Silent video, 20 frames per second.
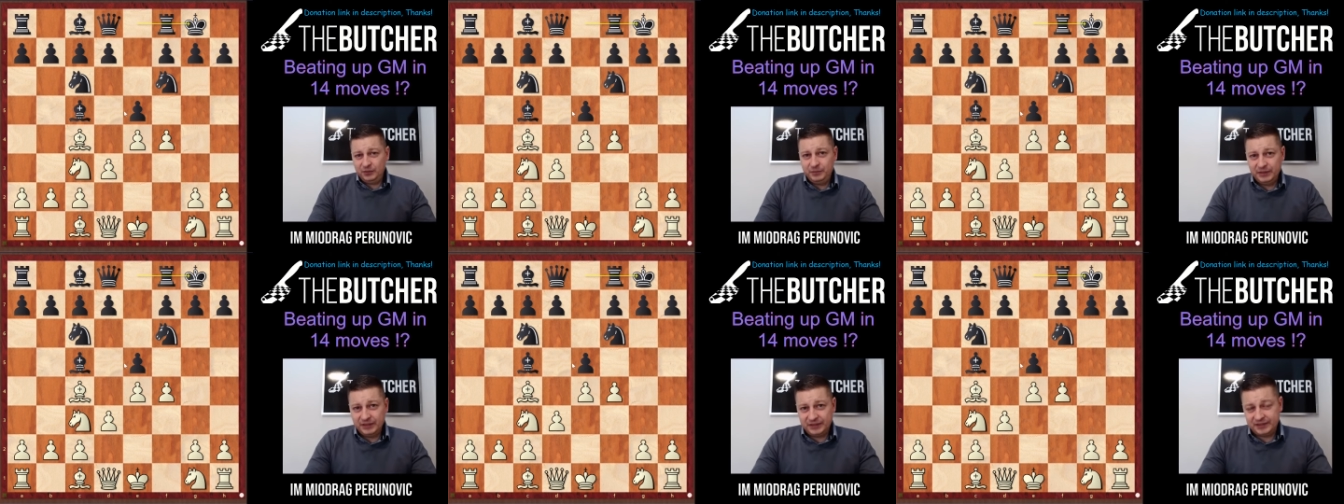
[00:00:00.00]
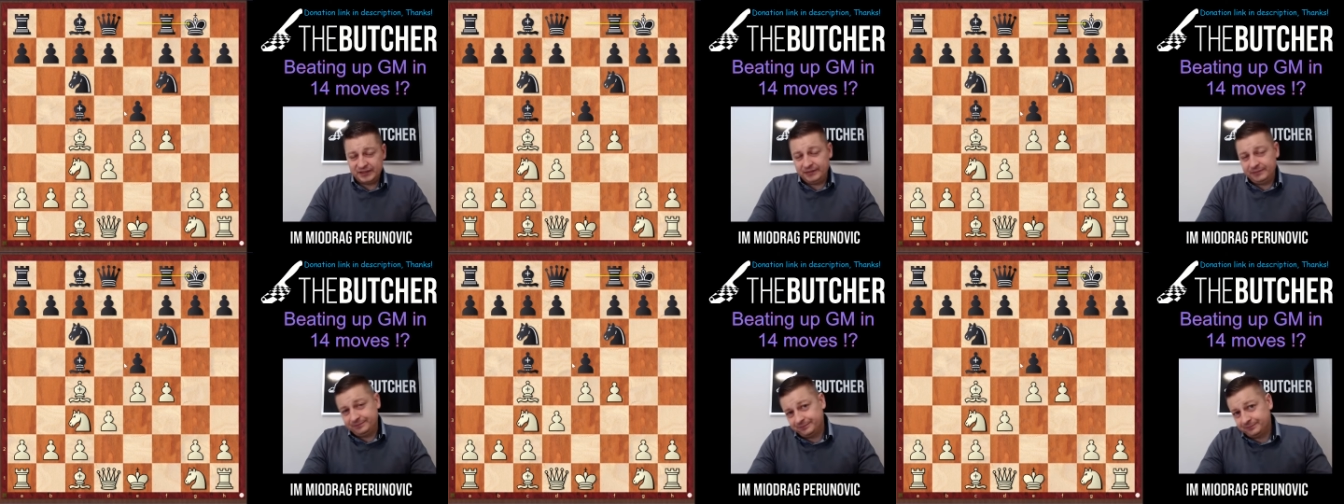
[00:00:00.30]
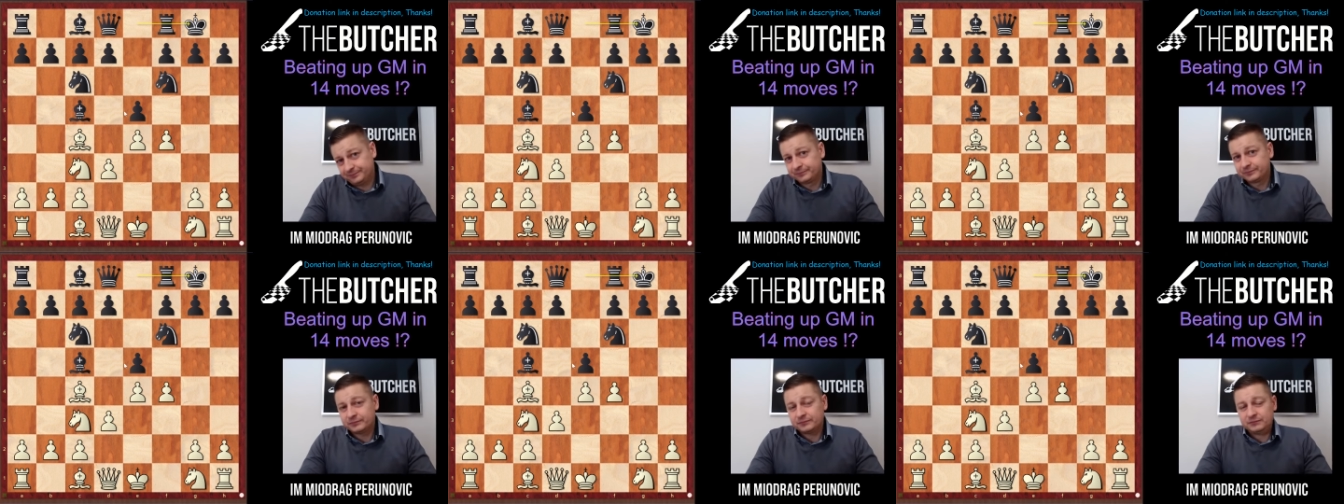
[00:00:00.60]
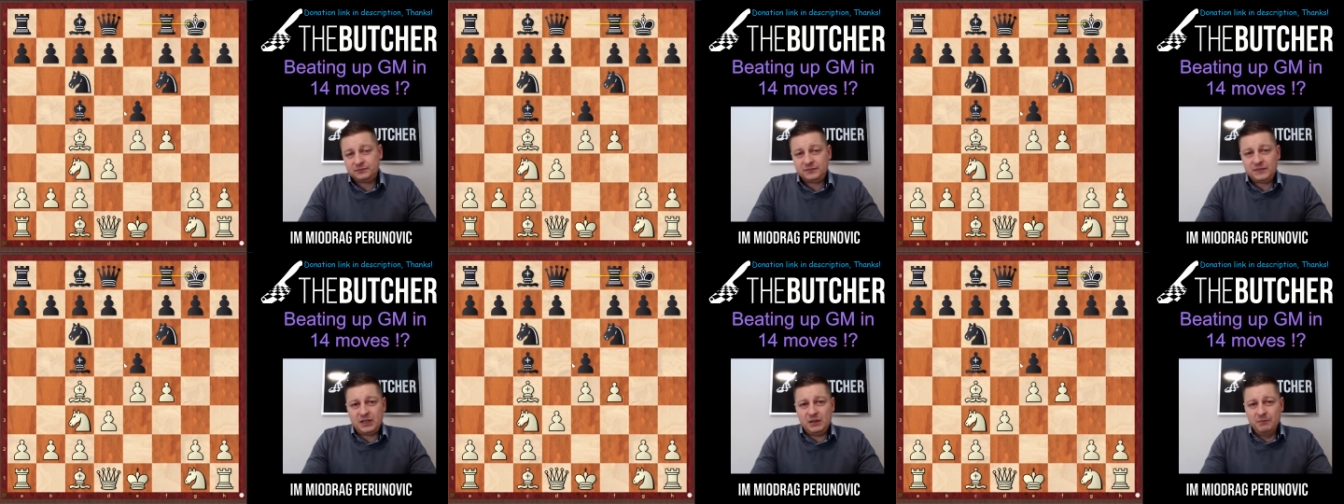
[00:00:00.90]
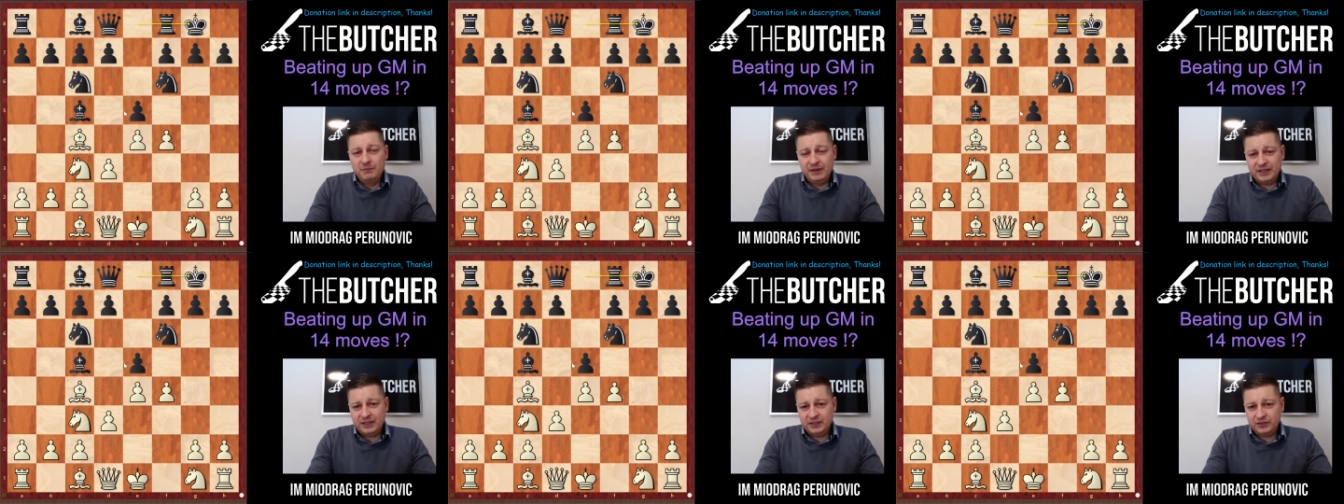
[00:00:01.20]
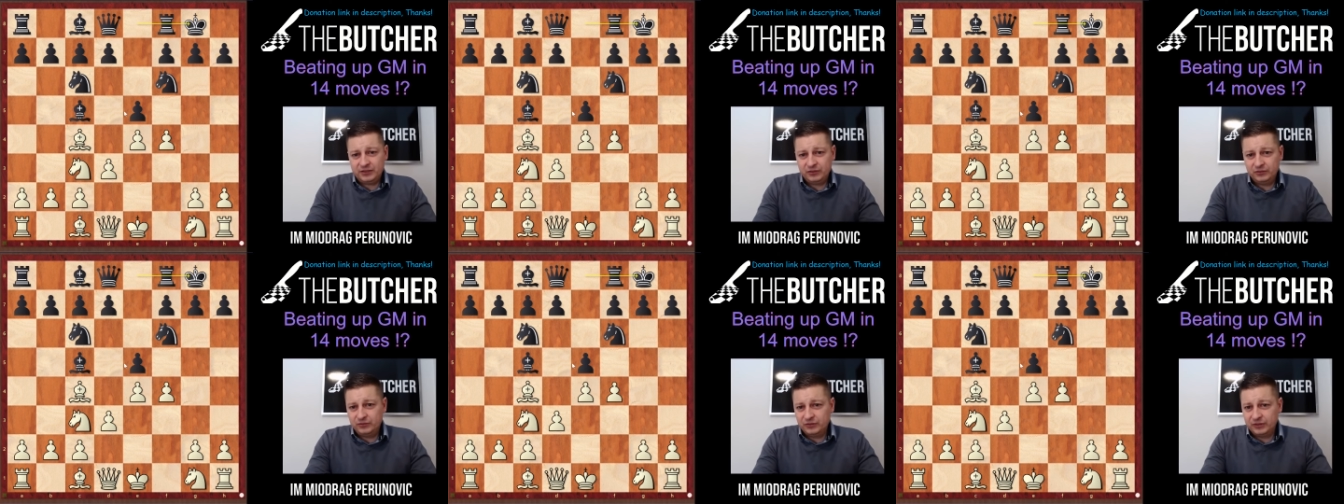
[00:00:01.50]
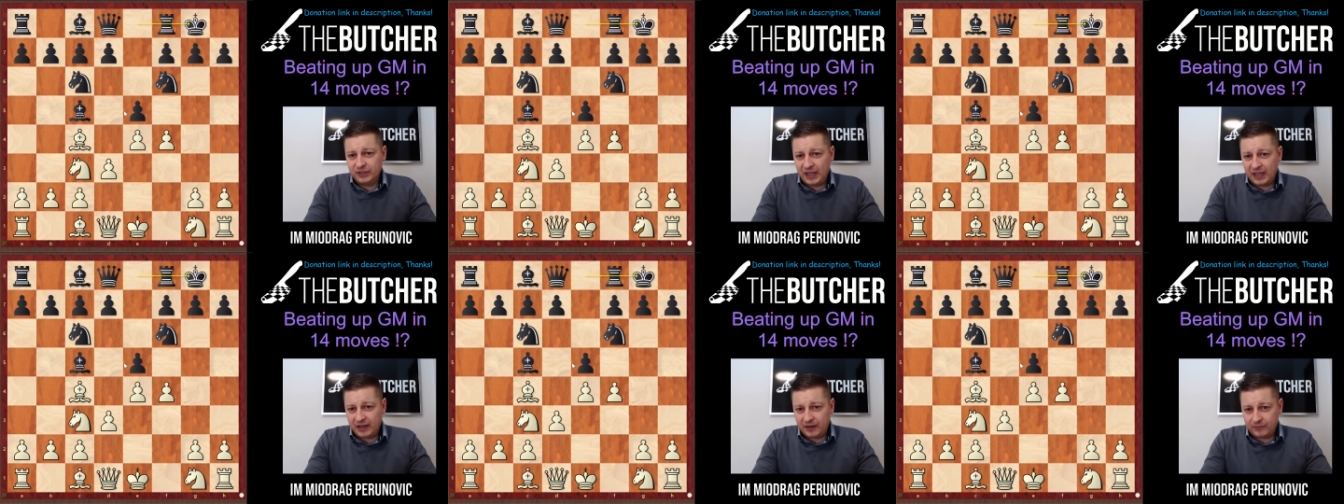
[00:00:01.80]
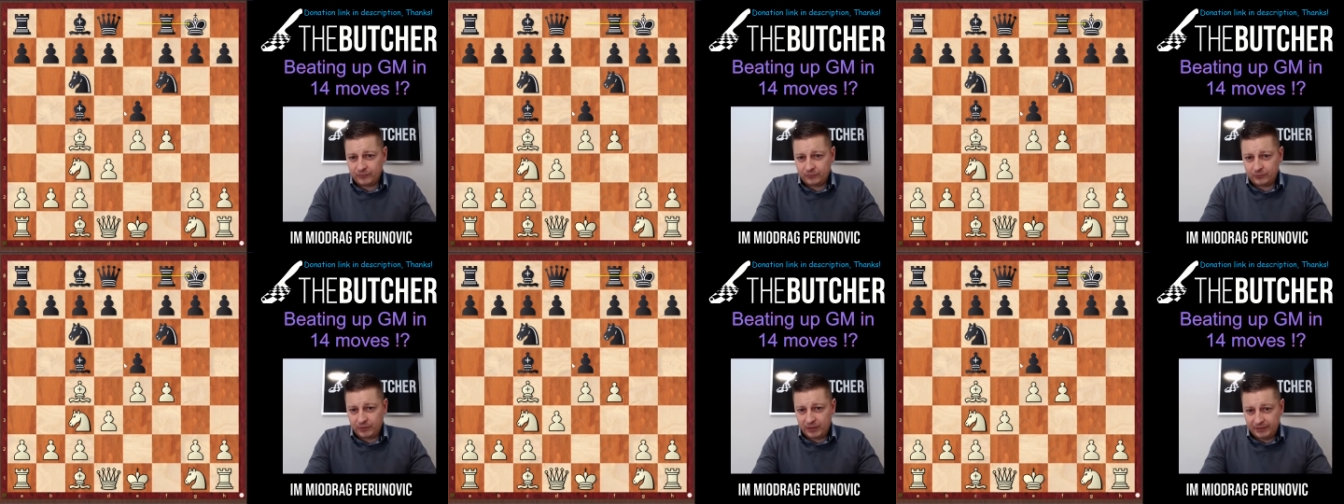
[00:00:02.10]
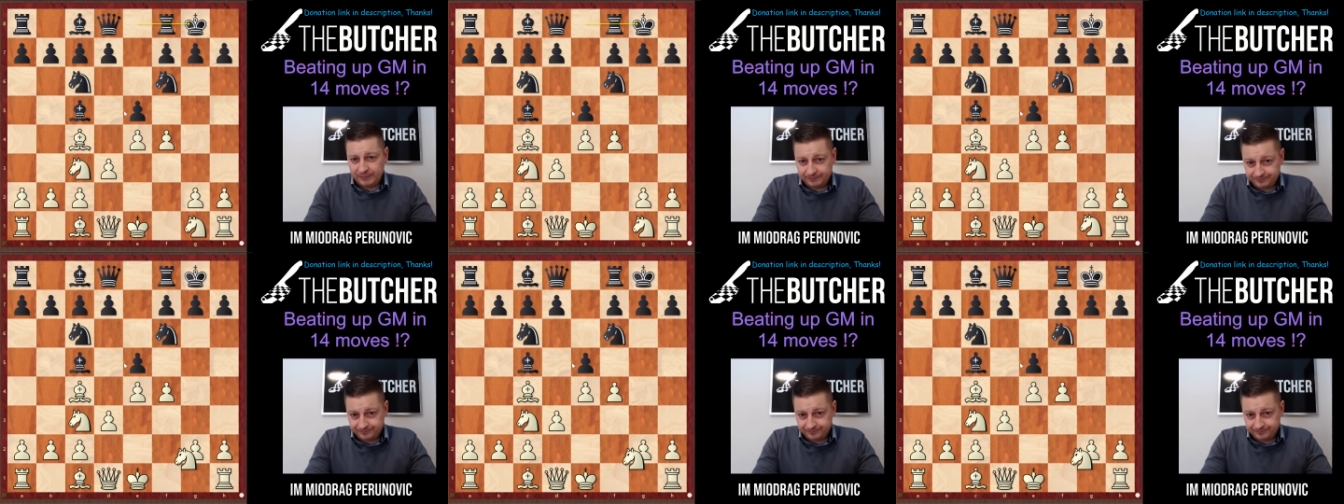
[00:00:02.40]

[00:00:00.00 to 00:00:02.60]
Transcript: bit better to do knight f3.